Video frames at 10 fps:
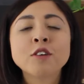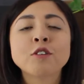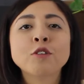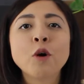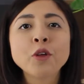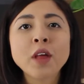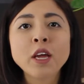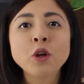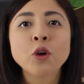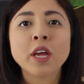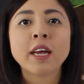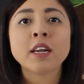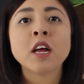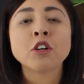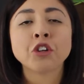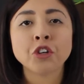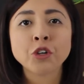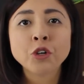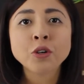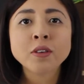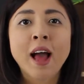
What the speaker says: so that you can choose